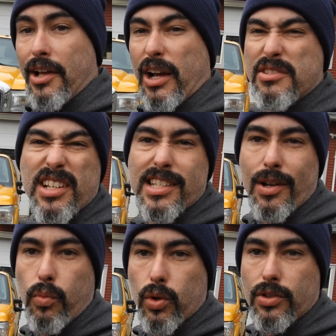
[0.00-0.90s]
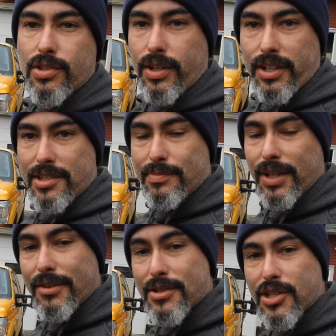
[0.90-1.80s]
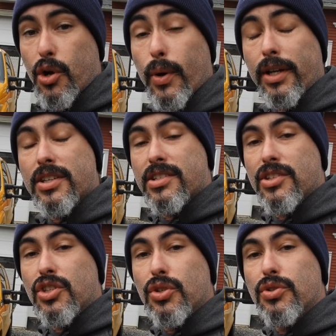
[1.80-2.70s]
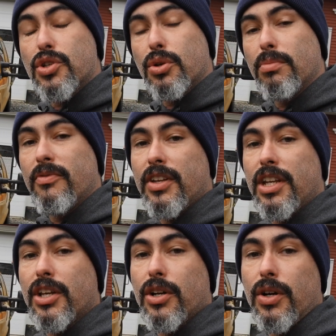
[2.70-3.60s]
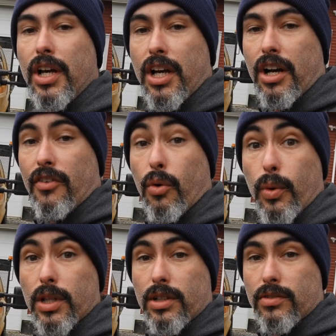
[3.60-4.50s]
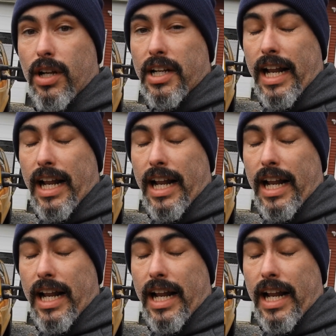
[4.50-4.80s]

was going to say world's quickest, but it was the quickest YouTube video of a will it run,